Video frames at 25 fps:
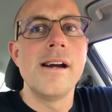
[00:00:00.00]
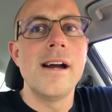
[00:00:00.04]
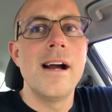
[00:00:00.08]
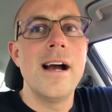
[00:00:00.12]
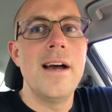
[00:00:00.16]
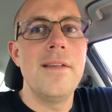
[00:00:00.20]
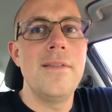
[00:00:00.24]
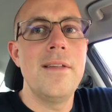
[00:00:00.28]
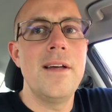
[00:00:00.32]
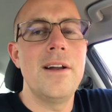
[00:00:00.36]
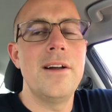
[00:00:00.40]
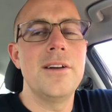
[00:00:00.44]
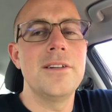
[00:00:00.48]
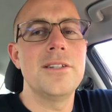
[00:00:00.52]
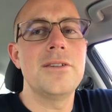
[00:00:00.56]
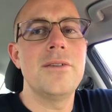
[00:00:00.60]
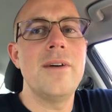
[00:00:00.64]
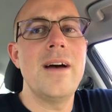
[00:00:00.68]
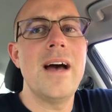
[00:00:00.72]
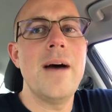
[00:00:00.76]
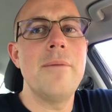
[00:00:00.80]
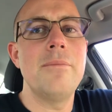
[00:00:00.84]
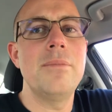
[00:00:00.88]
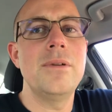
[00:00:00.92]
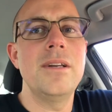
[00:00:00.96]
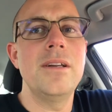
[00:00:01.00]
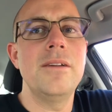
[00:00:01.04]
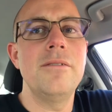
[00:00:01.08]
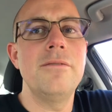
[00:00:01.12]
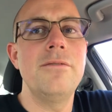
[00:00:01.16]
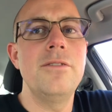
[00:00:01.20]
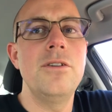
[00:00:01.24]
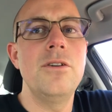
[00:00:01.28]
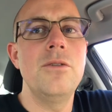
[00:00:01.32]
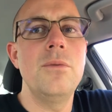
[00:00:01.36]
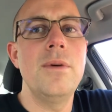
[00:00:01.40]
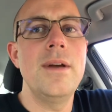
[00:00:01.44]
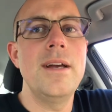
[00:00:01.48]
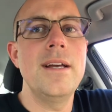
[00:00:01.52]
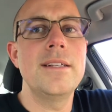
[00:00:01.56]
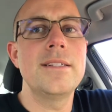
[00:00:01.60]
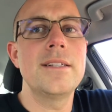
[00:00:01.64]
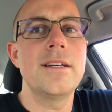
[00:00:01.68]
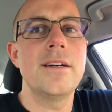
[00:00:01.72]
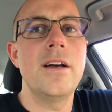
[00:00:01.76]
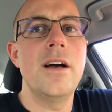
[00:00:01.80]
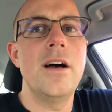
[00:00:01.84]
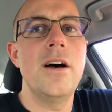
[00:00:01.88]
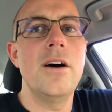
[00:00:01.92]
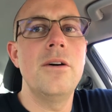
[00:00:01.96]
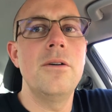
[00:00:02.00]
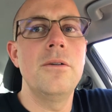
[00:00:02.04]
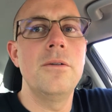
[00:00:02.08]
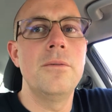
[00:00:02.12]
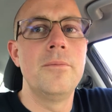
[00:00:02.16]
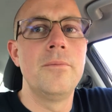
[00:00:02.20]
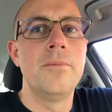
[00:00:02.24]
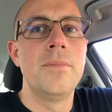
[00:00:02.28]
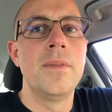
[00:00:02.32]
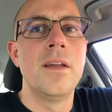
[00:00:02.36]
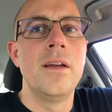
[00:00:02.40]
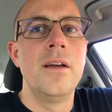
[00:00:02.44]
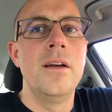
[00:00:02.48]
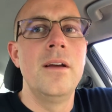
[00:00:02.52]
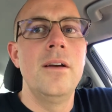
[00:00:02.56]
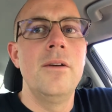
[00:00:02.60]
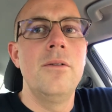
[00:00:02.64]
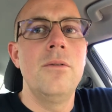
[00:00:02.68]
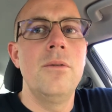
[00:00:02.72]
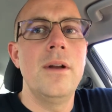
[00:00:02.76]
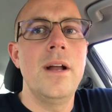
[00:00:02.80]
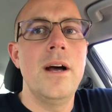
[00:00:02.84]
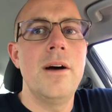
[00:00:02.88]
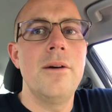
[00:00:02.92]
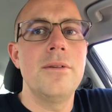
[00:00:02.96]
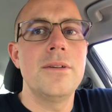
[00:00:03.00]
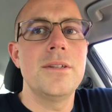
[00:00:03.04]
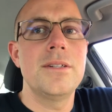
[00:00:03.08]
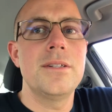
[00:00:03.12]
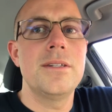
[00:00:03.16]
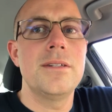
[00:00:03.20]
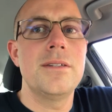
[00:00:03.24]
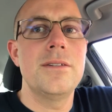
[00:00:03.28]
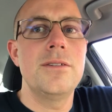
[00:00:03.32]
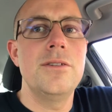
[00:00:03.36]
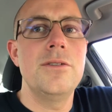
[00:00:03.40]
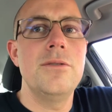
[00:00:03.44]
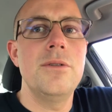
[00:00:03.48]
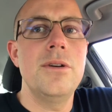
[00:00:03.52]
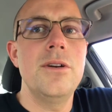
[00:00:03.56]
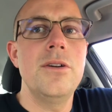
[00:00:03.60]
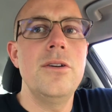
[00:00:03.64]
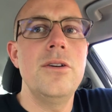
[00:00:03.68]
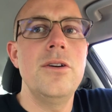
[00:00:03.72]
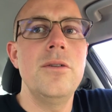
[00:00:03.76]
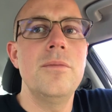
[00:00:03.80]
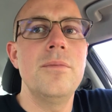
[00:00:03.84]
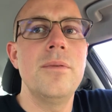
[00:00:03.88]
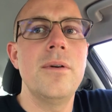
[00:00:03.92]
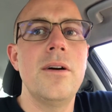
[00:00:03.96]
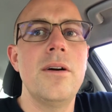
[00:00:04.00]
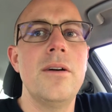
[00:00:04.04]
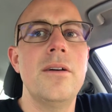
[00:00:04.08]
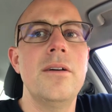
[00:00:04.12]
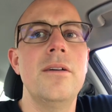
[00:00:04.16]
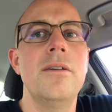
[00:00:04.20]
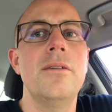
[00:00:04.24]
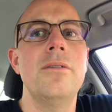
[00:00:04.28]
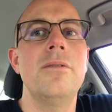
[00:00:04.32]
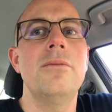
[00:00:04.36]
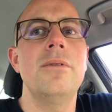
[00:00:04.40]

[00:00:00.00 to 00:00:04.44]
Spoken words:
And that also happened a few weeks ago when I was doing Uber.